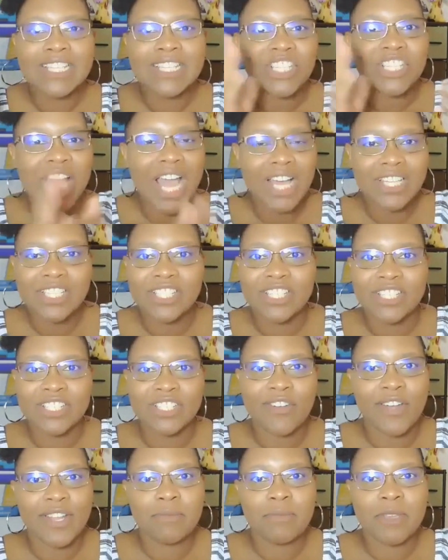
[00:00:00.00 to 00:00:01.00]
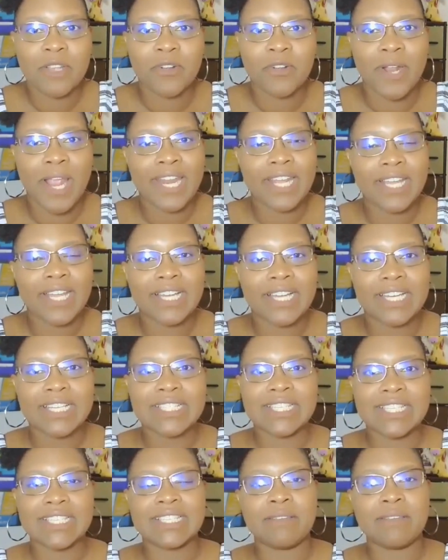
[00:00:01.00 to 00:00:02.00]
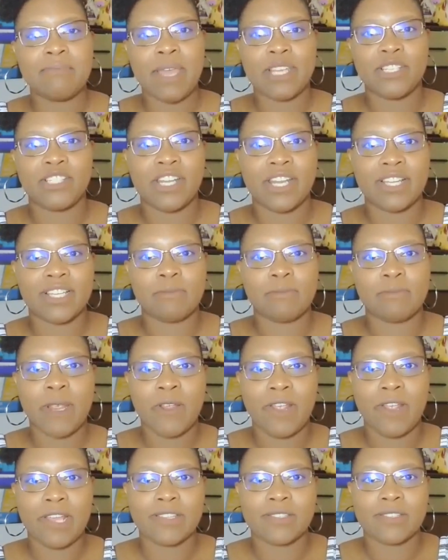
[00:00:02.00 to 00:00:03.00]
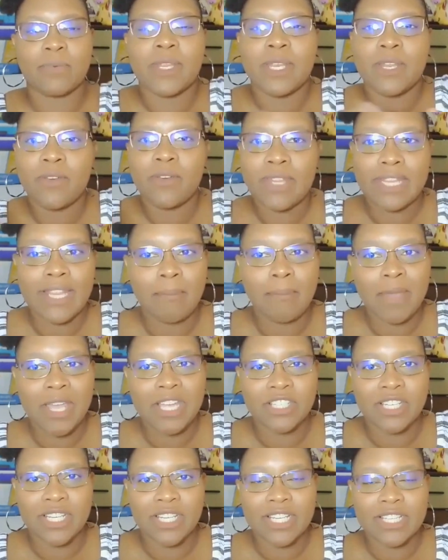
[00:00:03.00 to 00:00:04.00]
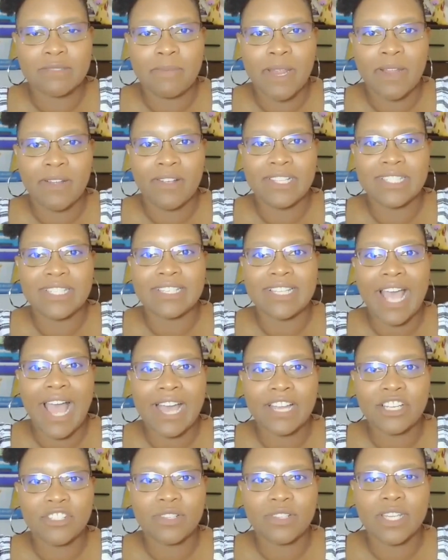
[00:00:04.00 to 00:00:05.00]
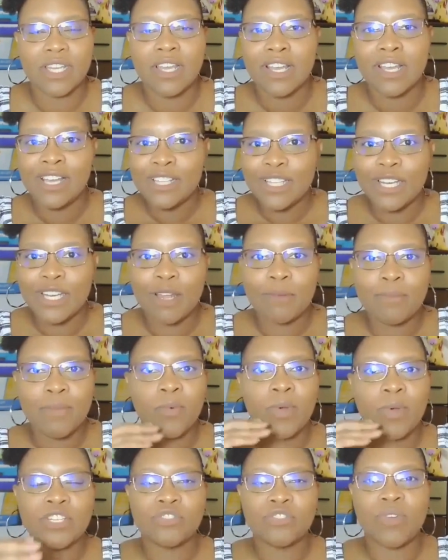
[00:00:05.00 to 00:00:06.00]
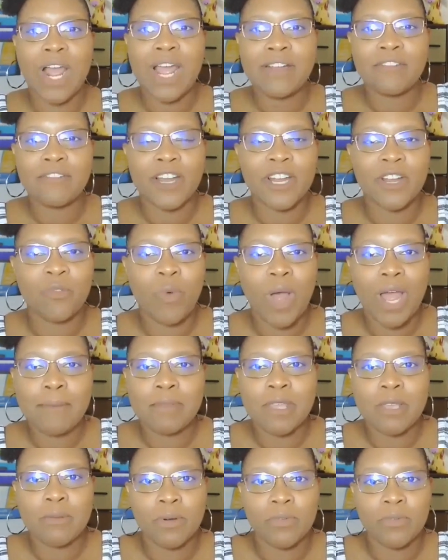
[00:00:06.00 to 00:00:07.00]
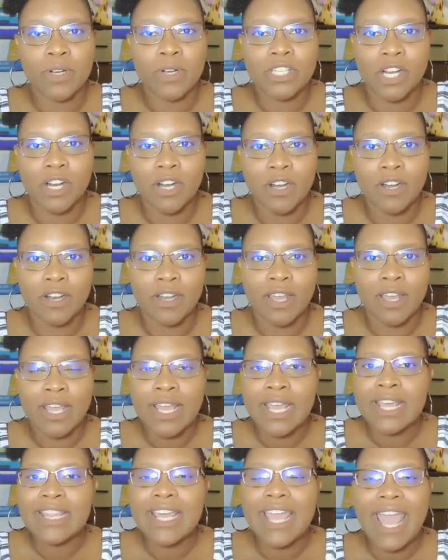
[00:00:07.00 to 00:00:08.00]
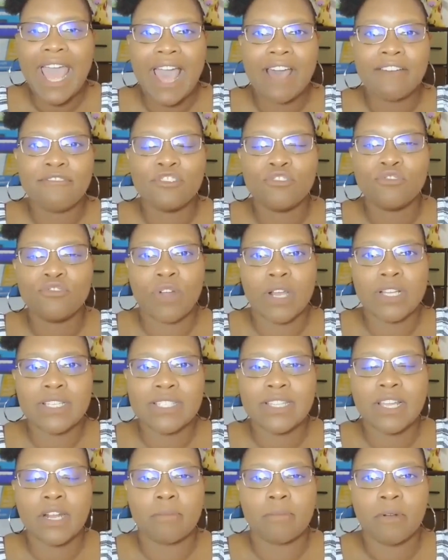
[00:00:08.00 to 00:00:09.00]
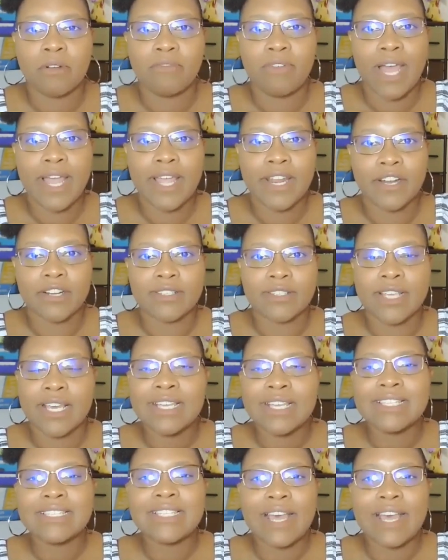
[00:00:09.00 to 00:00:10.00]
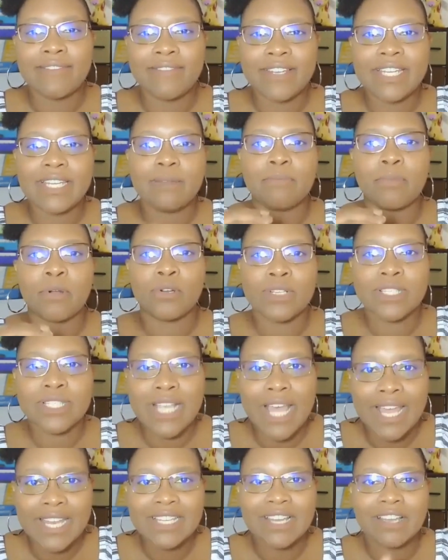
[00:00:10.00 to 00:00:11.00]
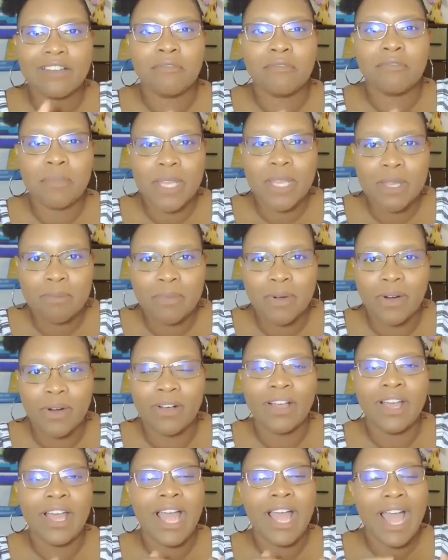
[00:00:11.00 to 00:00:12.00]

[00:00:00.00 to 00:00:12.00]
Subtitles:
the challenge is going to be creating a consistent patient experience. We know that that patient experience is actually the #1 driver in why people return. They have to trust their providers. 70% of people,